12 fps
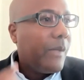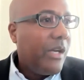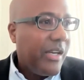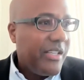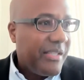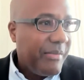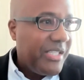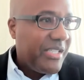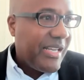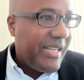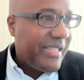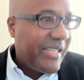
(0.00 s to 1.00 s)
Okay, somebody's
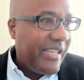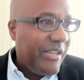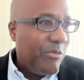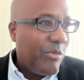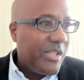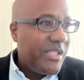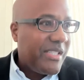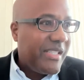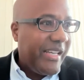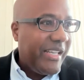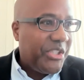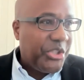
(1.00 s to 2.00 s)
asking, what
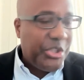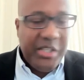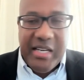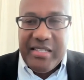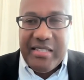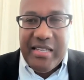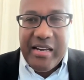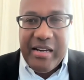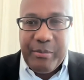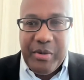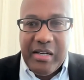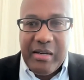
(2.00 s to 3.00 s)
state should I set
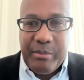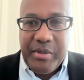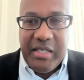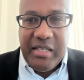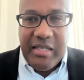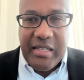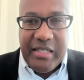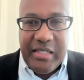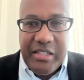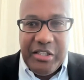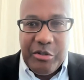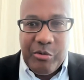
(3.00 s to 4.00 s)
up a company in
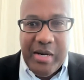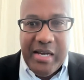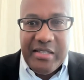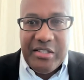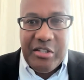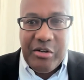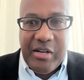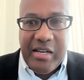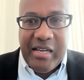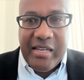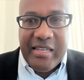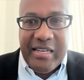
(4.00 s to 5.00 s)
the US? So
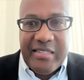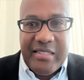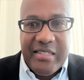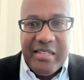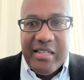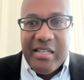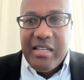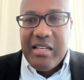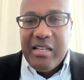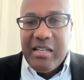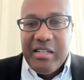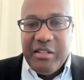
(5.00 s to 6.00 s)
I guess
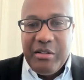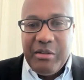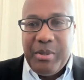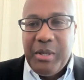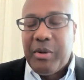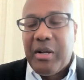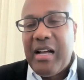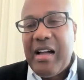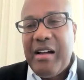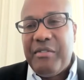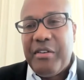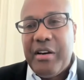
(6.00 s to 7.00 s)
people
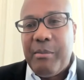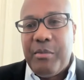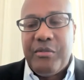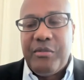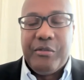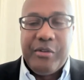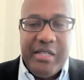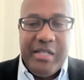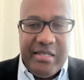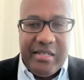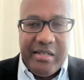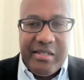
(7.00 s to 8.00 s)
have a number of
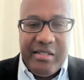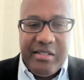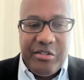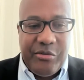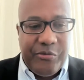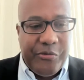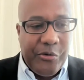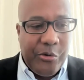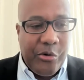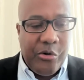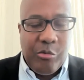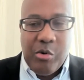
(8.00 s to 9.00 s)
reasons
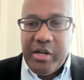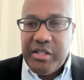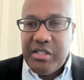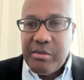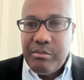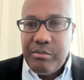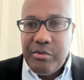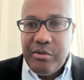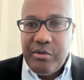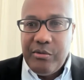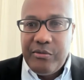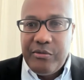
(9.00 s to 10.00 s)
for wanting to
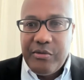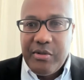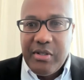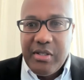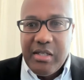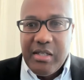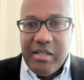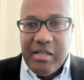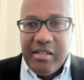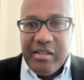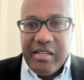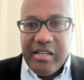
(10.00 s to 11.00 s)
move
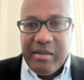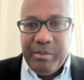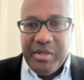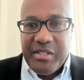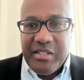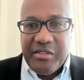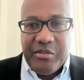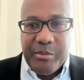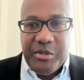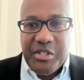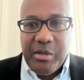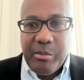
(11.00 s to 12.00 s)
their business
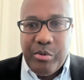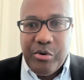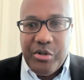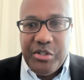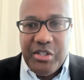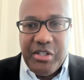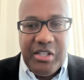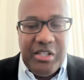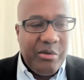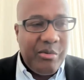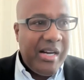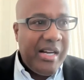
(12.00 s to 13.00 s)
from Singapore to
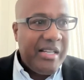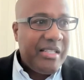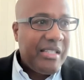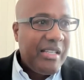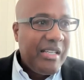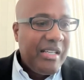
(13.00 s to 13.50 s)
the US.